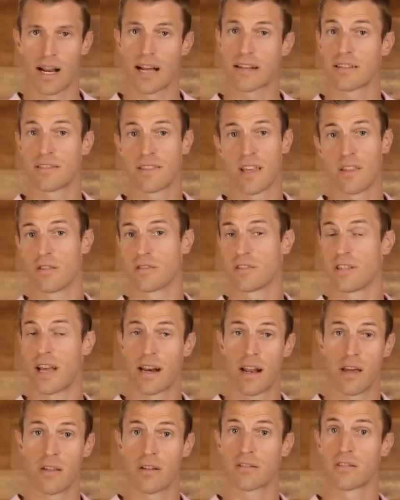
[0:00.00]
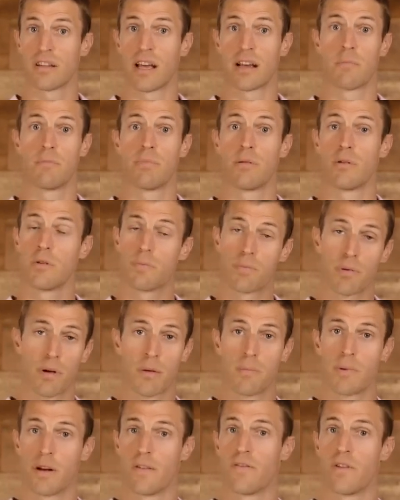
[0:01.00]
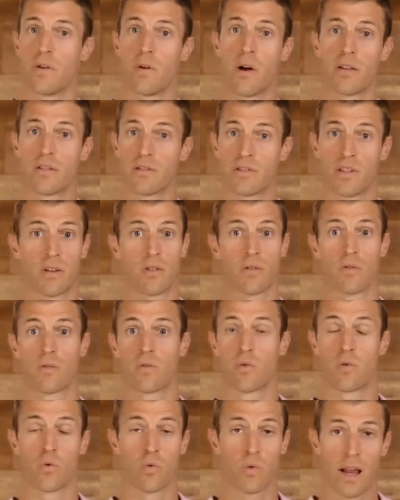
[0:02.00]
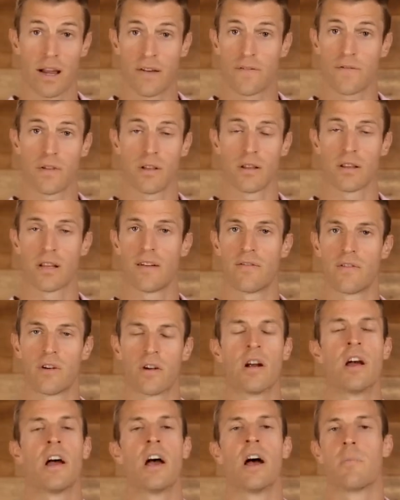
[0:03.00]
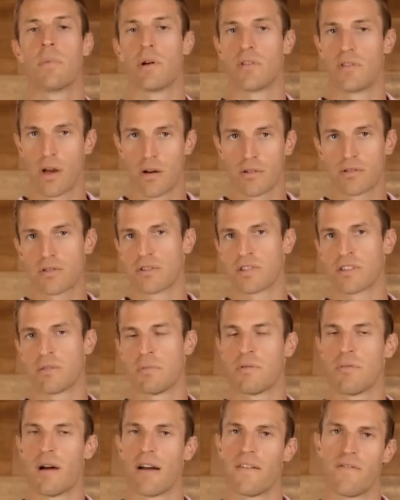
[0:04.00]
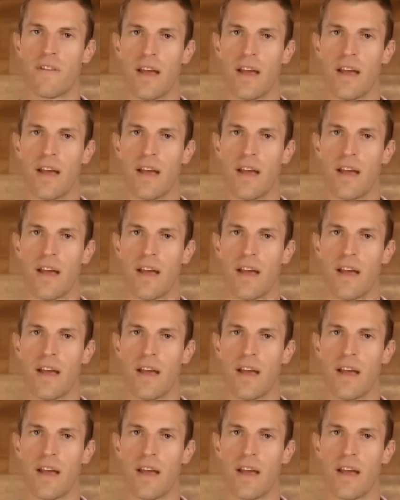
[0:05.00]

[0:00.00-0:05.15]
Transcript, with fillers: Not to say there's not others like bupleurum and a few others that are great for the liver, but those are some of my